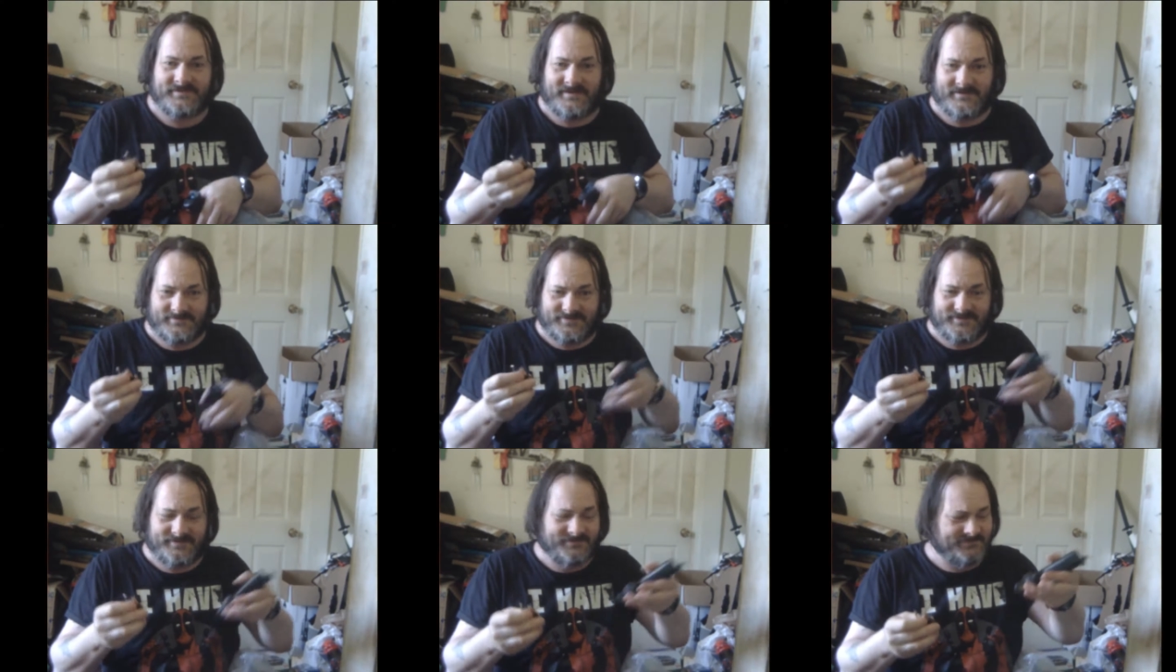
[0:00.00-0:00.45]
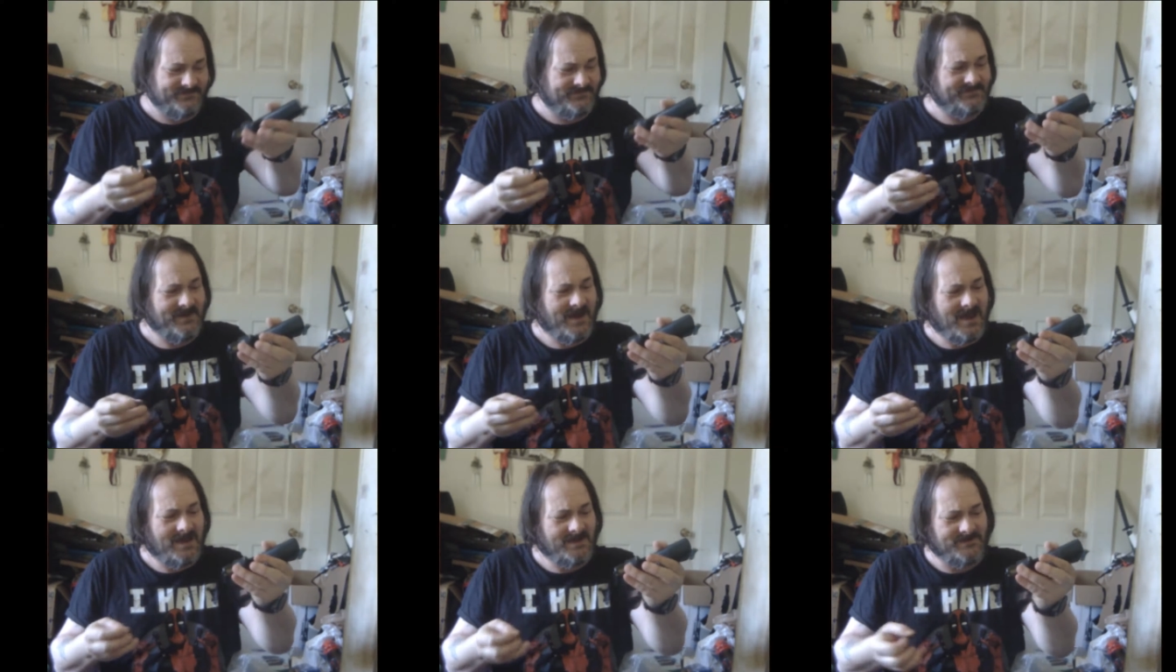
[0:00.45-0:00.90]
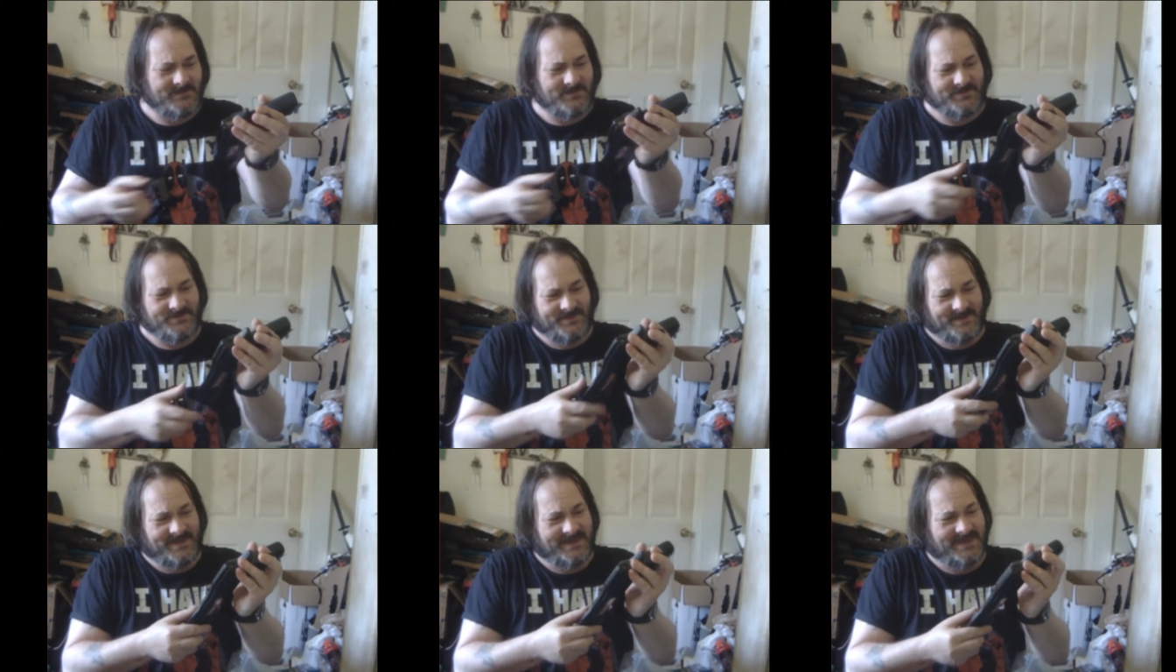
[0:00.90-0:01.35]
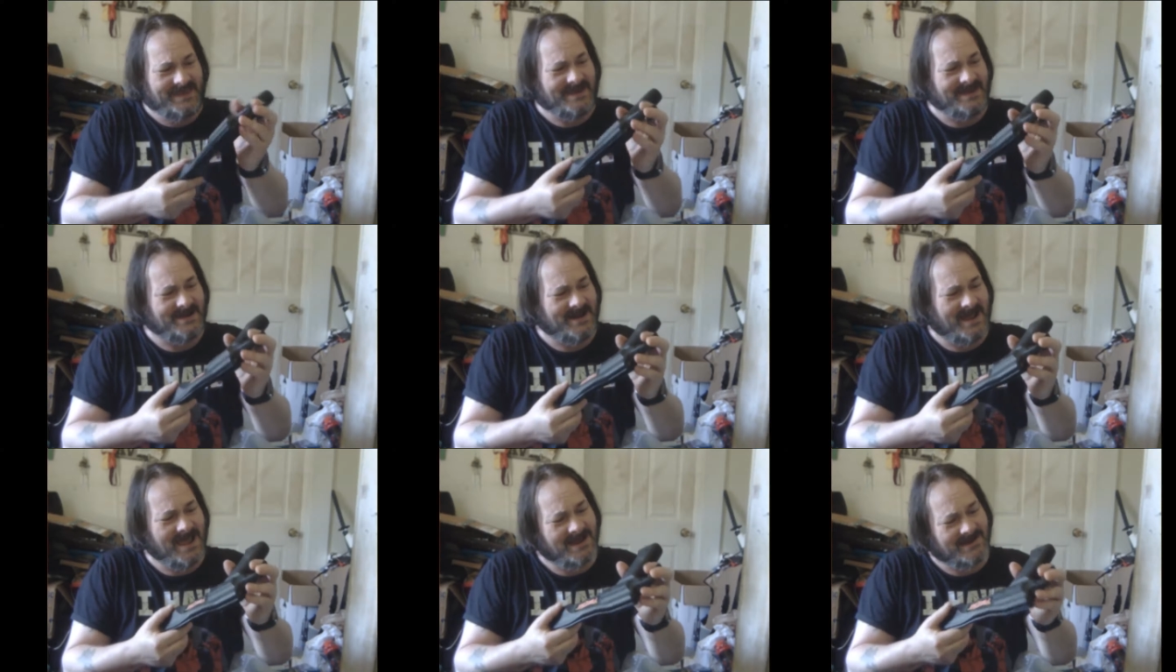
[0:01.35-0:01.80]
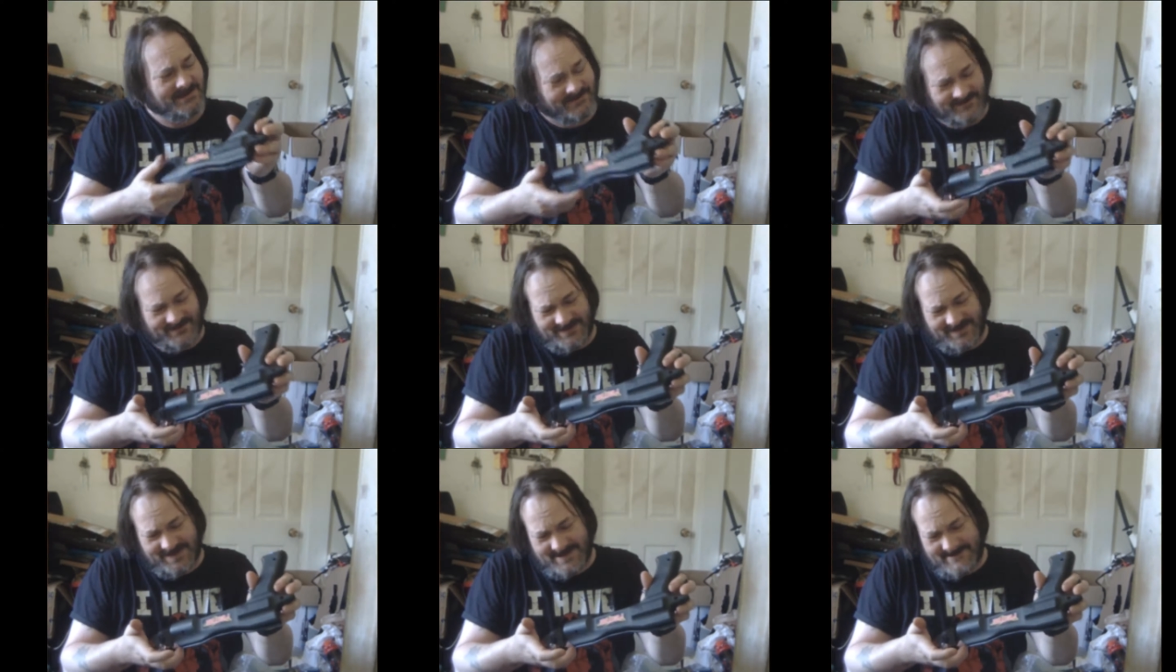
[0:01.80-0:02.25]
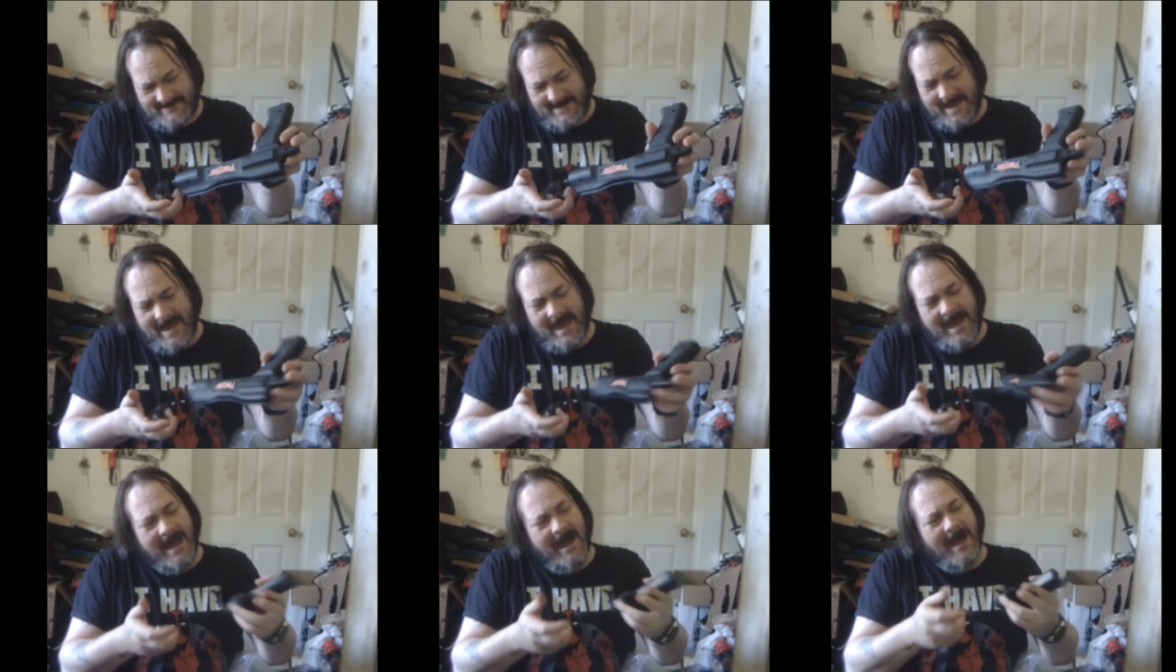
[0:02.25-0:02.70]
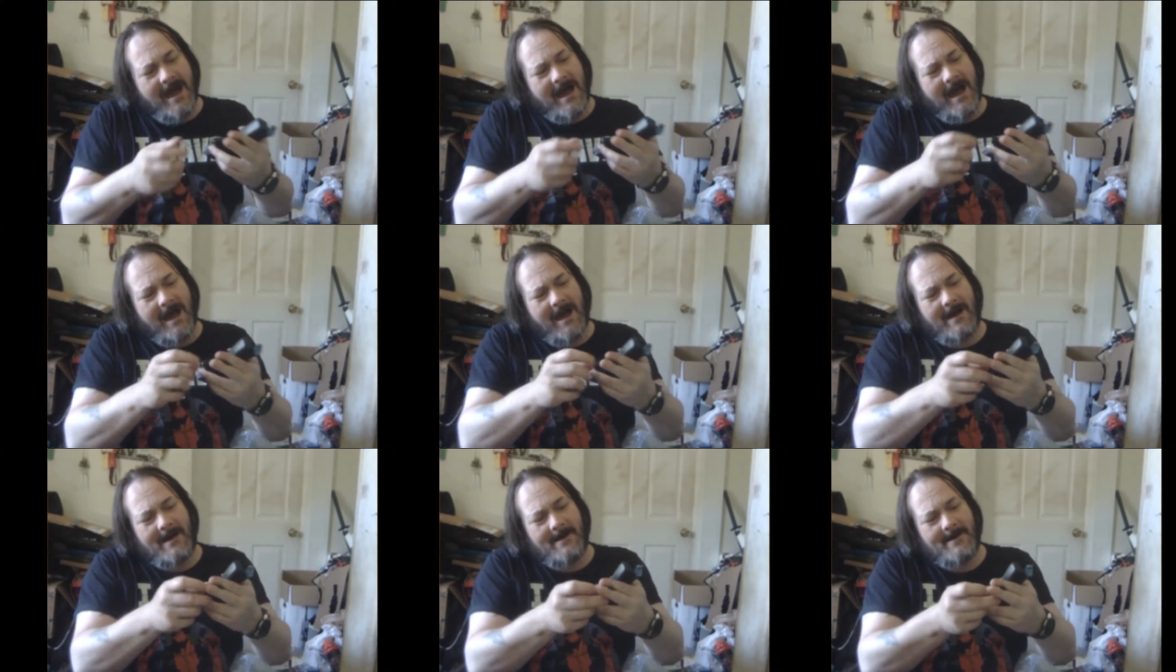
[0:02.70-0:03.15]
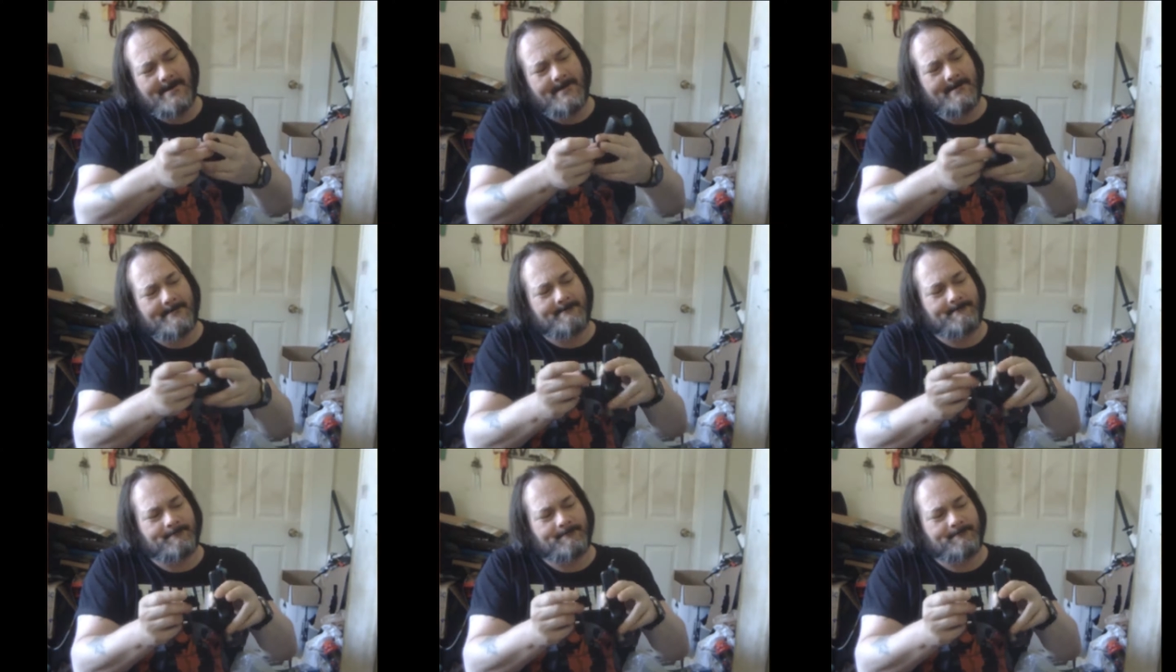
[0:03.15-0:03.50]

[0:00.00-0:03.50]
since Josh was a kid, actually. Um,